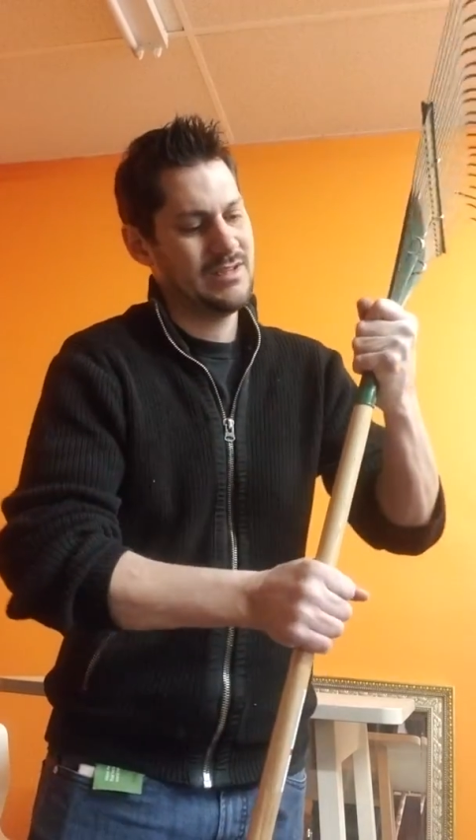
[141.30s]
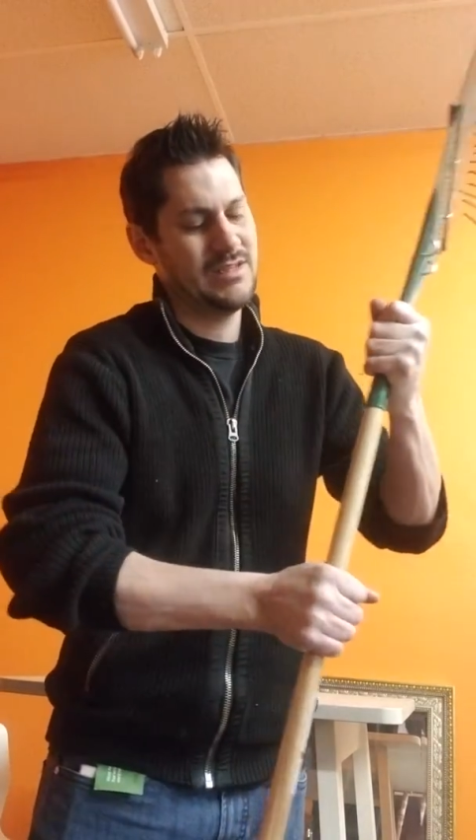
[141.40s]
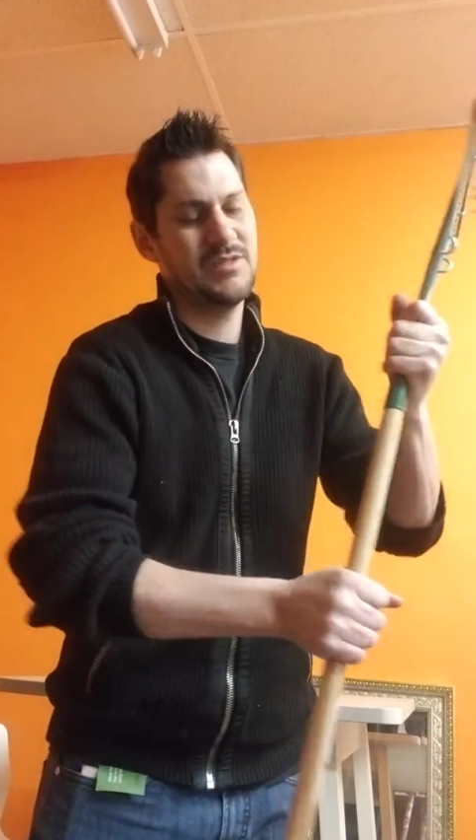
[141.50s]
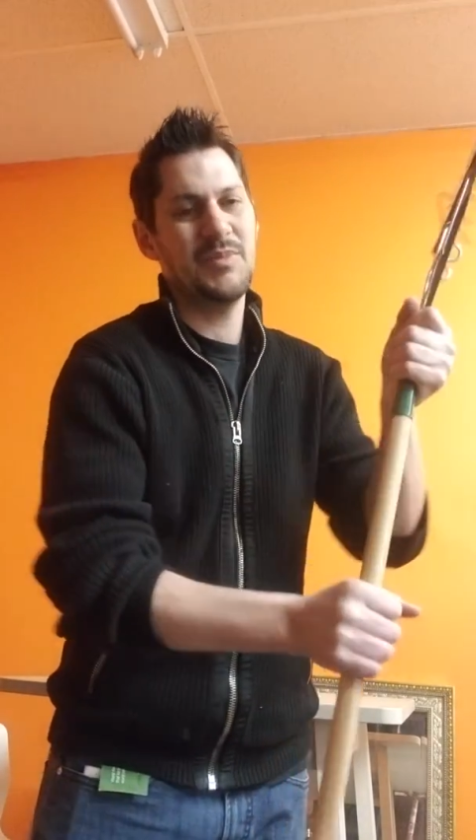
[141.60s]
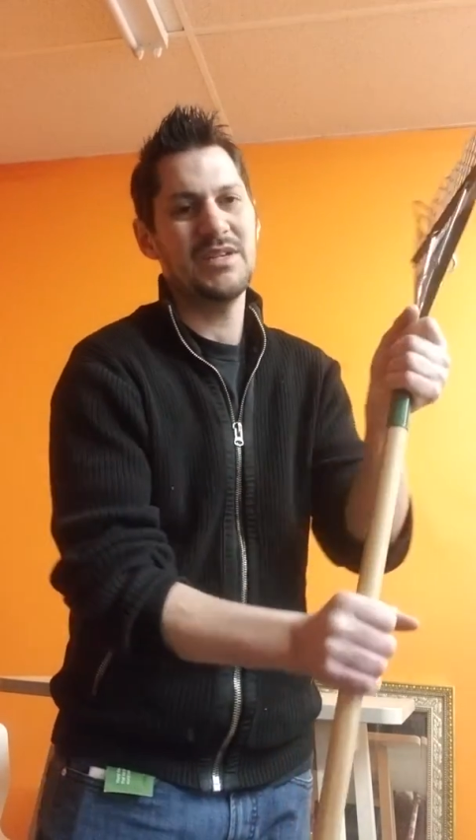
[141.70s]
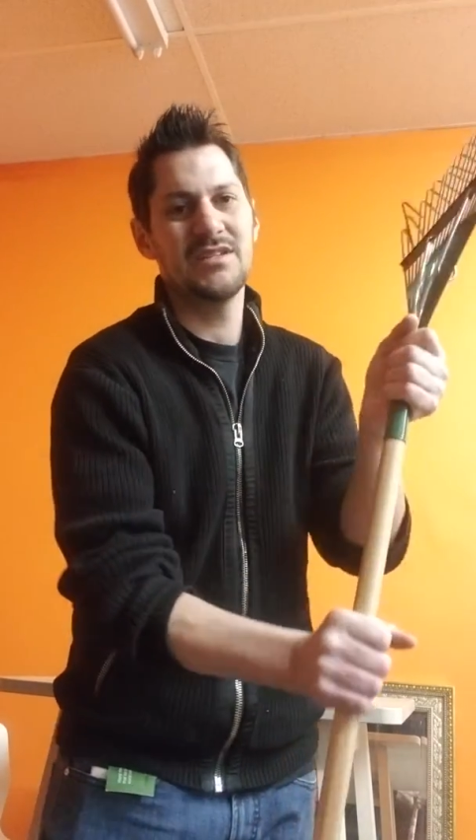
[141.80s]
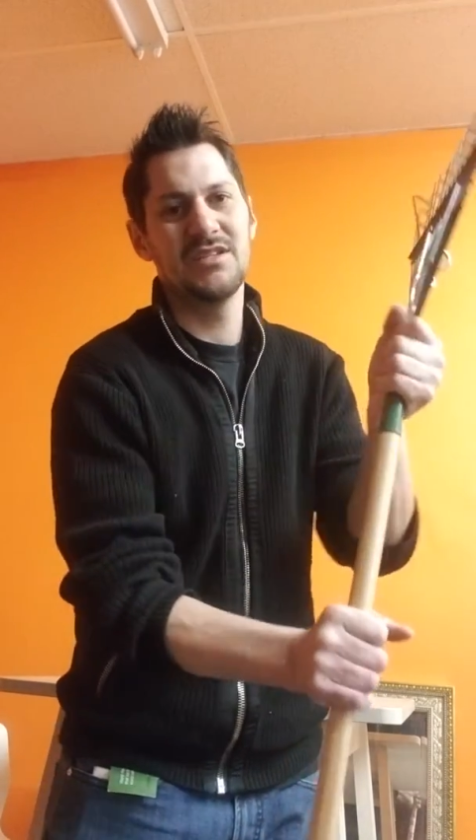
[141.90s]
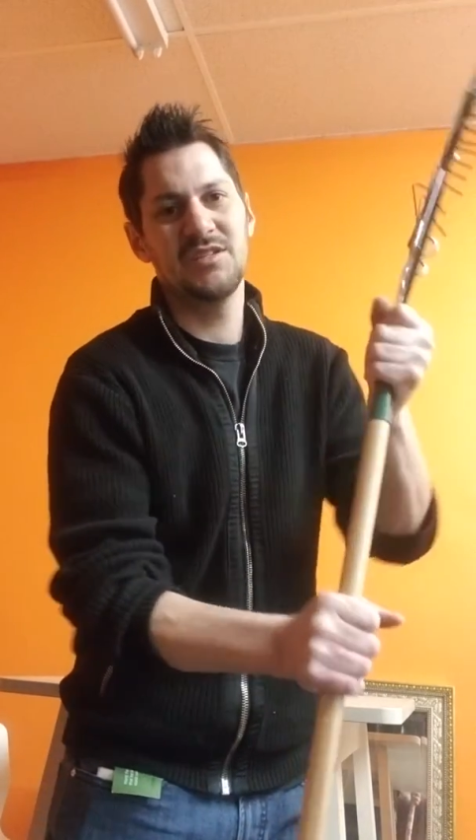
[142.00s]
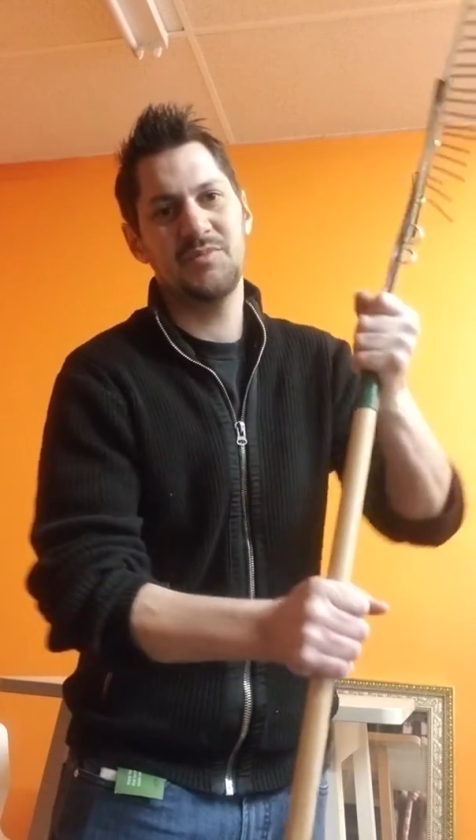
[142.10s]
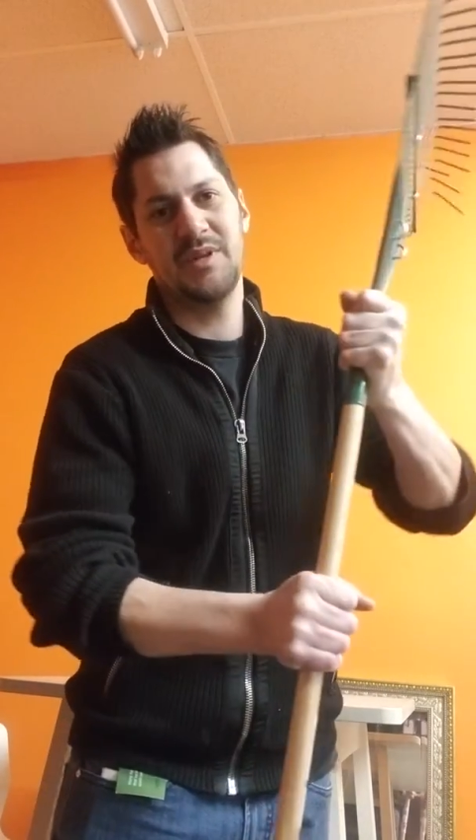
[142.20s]
It's best to
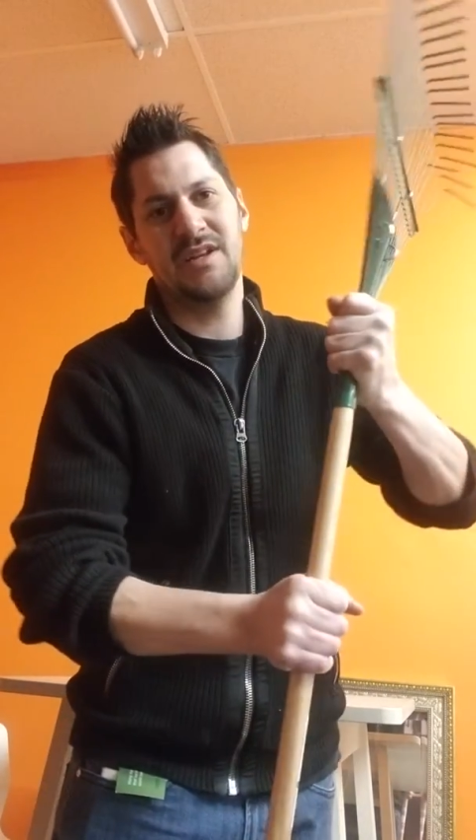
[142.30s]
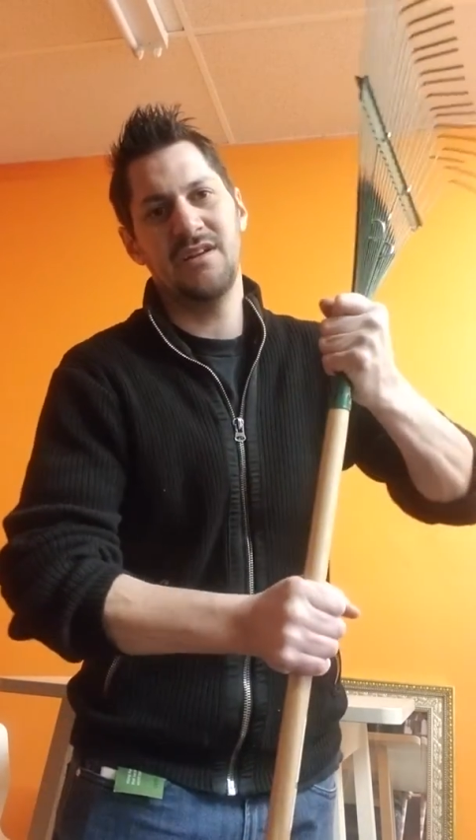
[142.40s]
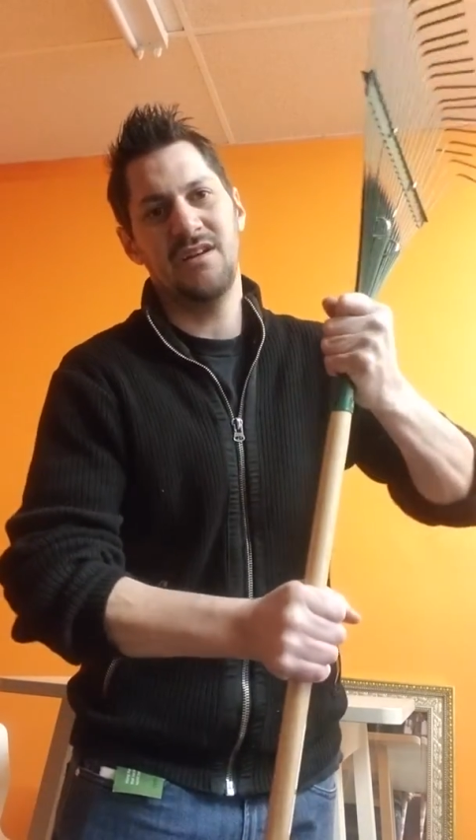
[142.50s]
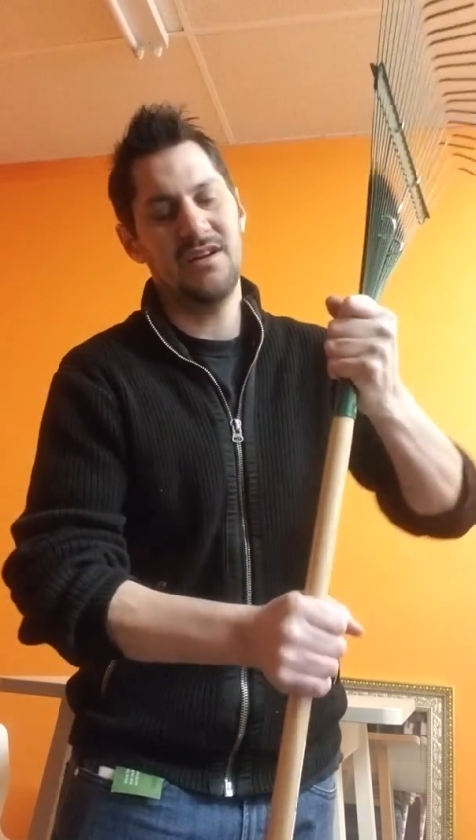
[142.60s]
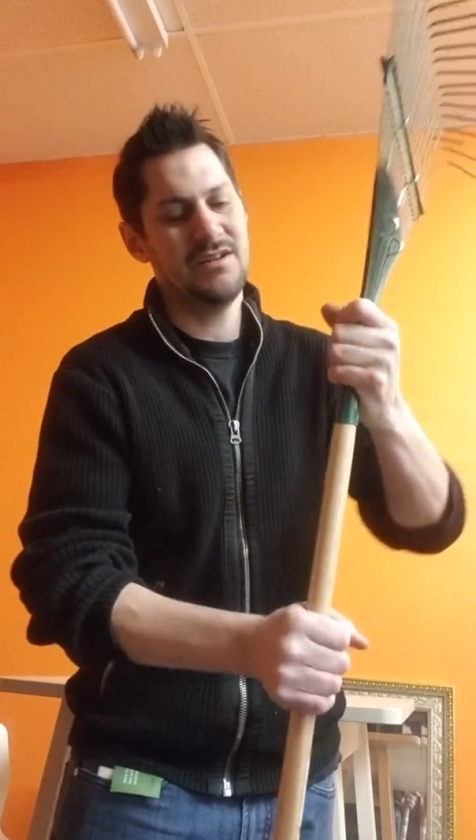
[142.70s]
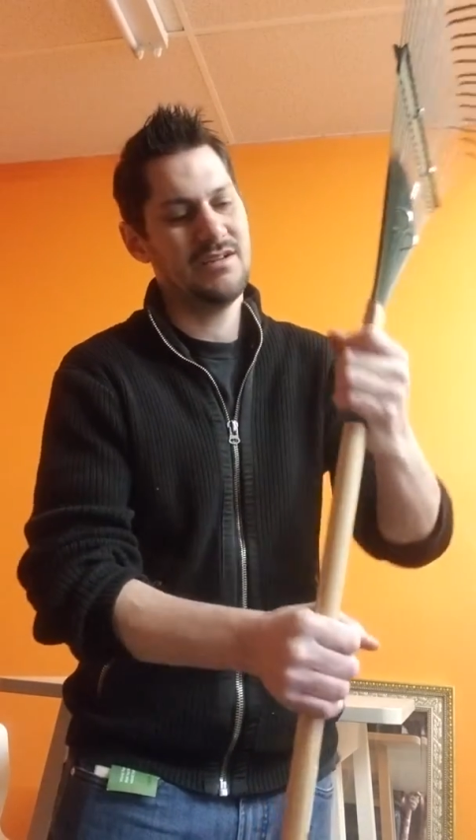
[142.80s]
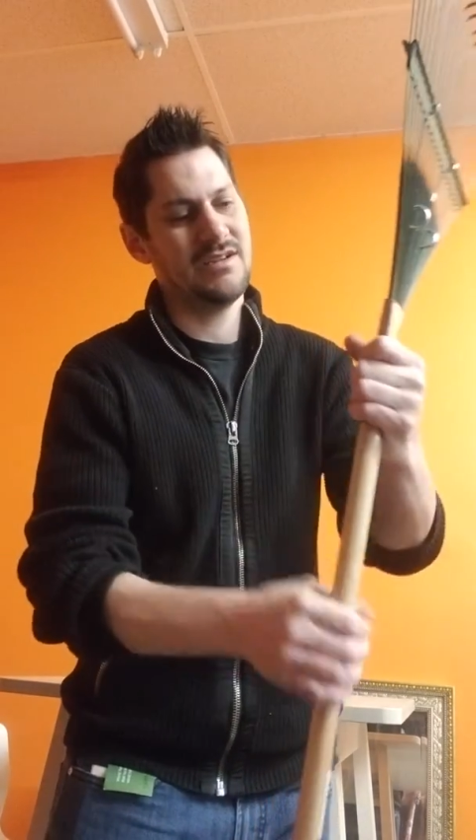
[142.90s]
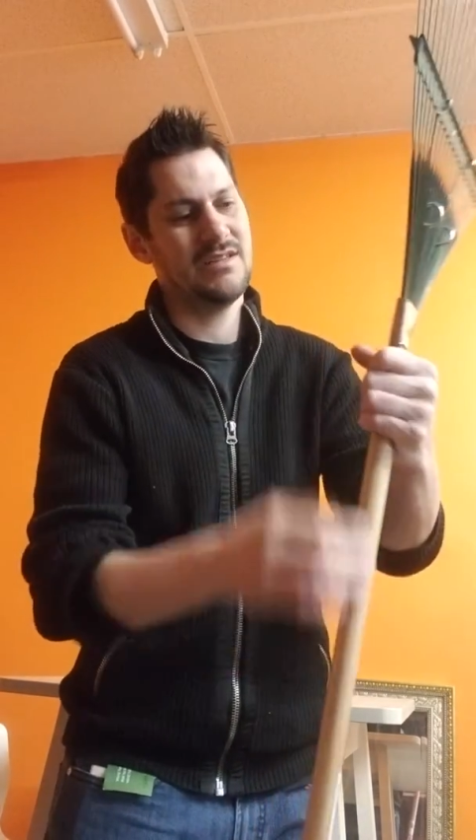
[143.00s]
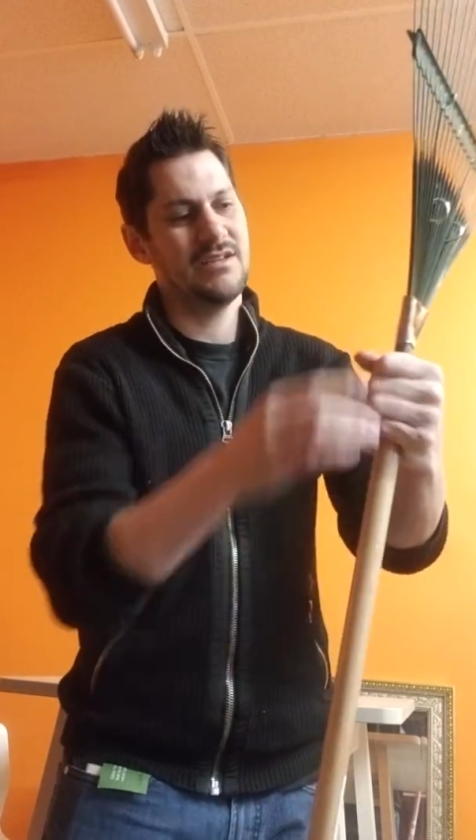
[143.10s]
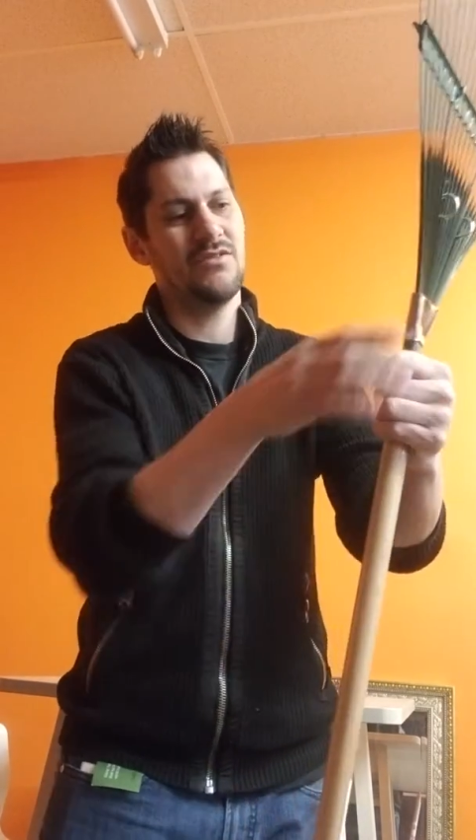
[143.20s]
spin it on
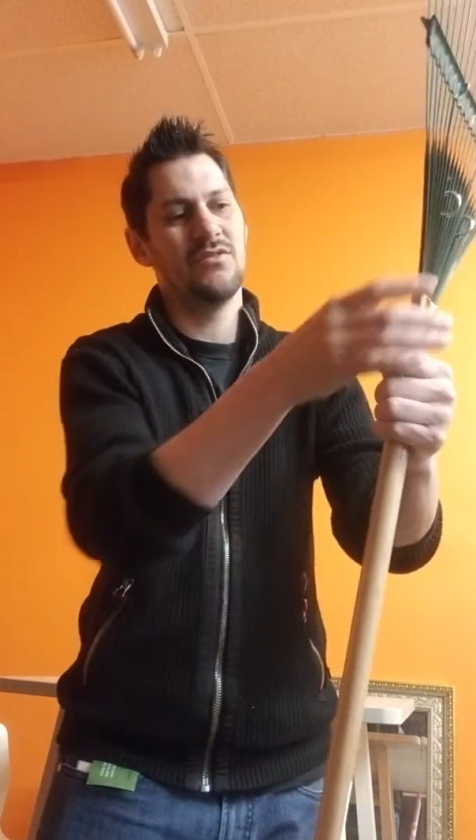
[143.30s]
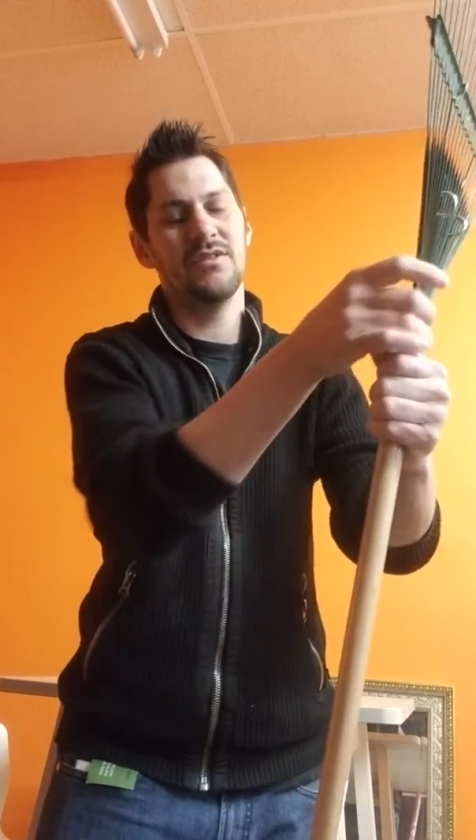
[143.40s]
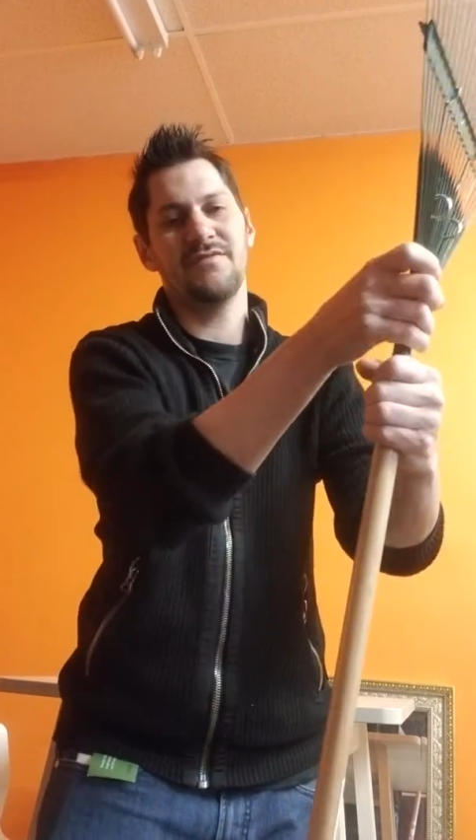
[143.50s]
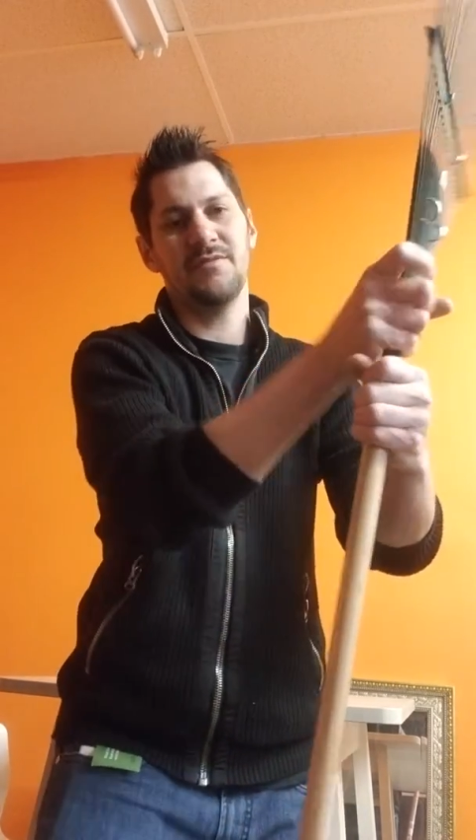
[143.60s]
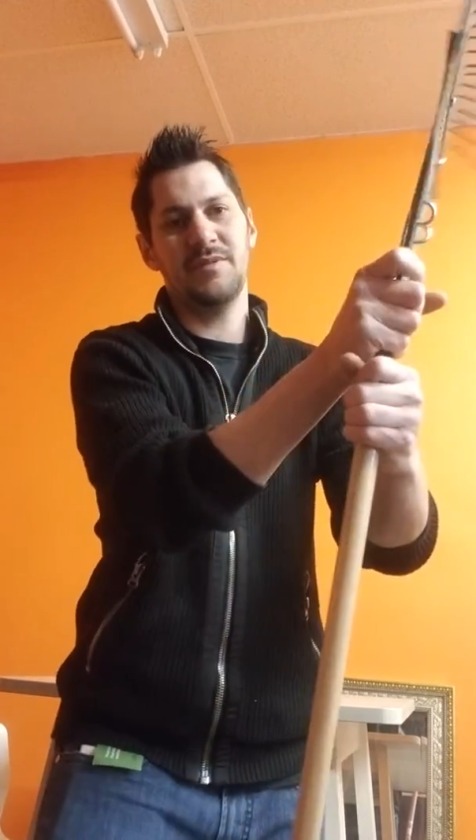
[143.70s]
and then hold it from